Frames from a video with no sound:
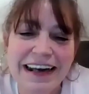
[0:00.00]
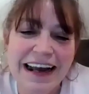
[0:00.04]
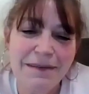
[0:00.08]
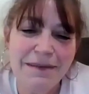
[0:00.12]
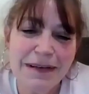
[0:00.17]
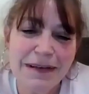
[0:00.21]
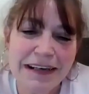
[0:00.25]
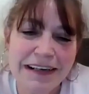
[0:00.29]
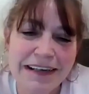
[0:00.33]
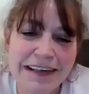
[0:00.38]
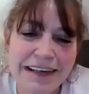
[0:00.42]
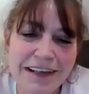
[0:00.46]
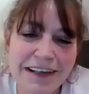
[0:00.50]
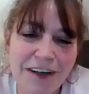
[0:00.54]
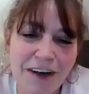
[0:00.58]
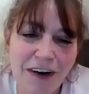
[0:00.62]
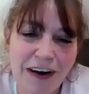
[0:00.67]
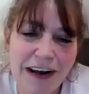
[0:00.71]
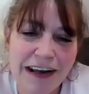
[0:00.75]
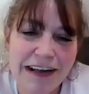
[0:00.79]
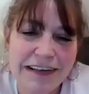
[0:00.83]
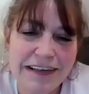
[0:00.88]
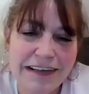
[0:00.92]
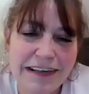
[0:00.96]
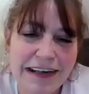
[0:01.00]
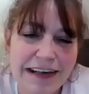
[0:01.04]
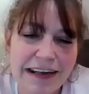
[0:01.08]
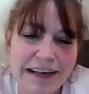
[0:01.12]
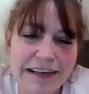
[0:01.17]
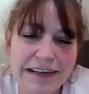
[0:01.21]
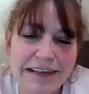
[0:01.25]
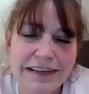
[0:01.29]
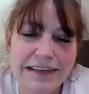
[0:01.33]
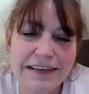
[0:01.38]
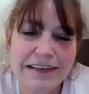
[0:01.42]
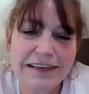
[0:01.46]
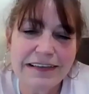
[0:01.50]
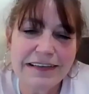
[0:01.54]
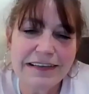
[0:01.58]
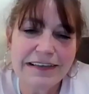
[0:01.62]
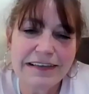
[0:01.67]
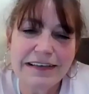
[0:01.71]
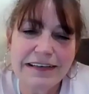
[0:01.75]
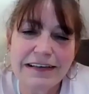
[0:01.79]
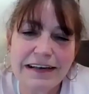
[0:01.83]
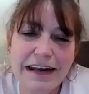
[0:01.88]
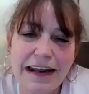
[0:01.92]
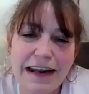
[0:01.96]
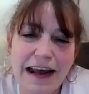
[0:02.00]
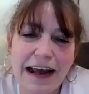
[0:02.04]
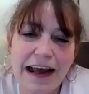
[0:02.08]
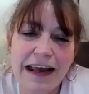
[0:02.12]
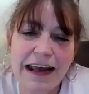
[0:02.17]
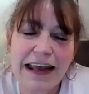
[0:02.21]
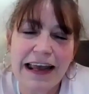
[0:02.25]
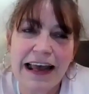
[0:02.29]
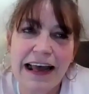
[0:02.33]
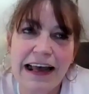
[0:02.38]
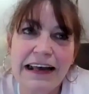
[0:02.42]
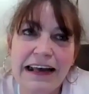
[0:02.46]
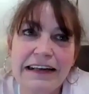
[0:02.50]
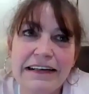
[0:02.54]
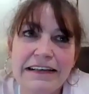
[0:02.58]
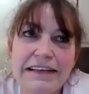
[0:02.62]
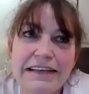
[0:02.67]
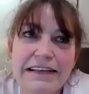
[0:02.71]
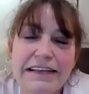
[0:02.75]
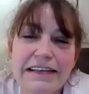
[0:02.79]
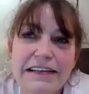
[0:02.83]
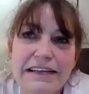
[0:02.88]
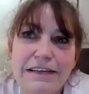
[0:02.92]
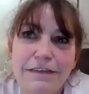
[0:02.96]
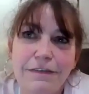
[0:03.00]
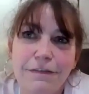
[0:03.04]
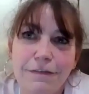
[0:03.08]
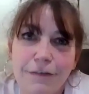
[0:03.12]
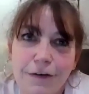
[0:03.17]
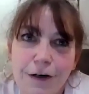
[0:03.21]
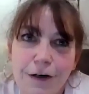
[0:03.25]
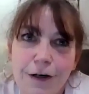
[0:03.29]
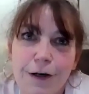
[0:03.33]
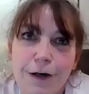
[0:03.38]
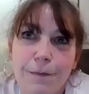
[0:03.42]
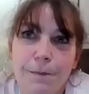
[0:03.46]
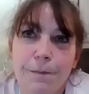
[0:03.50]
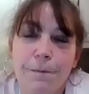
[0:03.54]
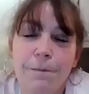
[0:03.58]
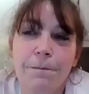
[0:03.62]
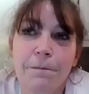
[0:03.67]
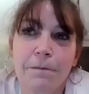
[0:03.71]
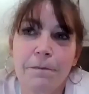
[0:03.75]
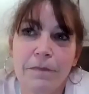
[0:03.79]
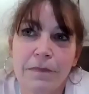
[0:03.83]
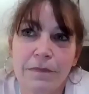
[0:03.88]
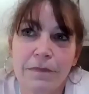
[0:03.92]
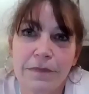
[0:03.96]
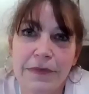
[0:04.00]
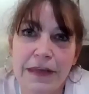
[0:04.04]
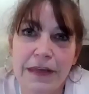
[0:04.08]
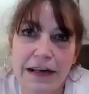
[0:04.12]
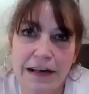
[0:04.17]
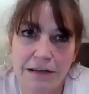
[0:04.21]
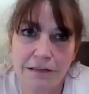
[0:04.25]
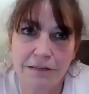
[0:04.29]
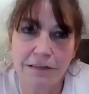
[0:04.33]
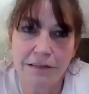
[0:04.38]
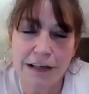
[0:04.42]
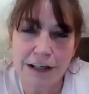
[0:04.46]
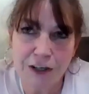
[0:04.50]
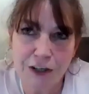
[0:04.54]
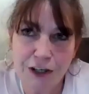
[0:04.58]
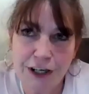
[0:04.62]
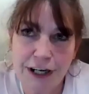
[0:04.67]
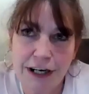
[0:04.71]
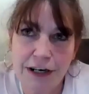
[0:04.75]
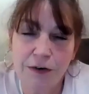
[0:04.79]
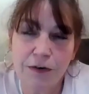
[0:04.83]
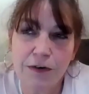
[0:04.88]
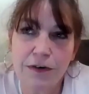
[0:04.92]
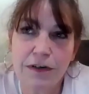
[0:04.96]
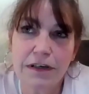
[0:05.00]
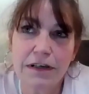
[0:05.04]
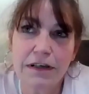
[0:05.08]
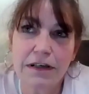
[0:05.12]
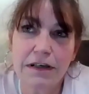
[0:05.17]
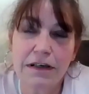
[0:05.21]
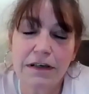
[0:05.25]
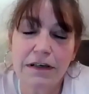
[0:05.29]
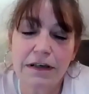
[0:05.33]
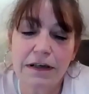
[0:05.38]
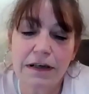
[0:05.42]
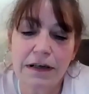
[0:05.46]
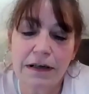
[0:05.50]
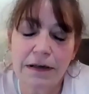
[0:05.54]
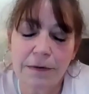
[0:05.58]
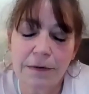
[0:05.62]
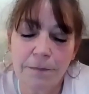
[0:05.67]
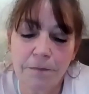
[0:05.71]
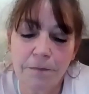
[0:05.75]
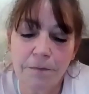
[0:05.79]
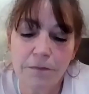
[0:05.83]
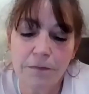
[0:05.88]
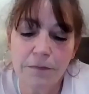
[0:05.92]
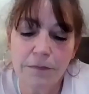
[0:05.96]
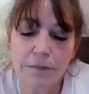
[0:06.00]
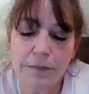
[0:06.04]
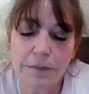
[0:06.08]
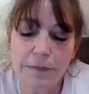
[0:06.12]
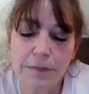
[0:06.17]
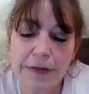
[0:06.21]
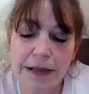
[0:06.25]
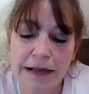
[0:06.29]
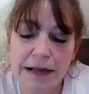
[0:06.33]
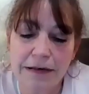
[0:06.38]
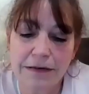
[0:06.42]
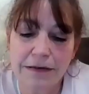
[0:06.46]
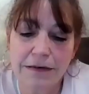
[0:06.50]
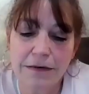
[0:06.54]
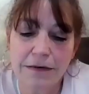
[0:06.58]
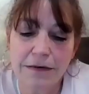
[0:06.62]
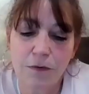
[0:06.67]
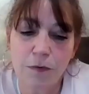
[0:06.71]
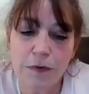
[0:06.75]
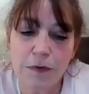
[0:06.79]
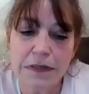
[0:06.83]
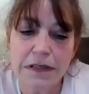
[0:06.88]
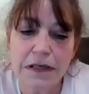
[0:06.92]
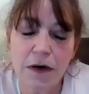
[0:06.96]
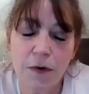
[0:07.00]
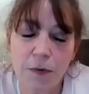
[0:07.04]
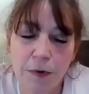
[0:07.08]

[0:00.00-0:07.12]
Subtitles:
I mean, I had a firm that had reached out that was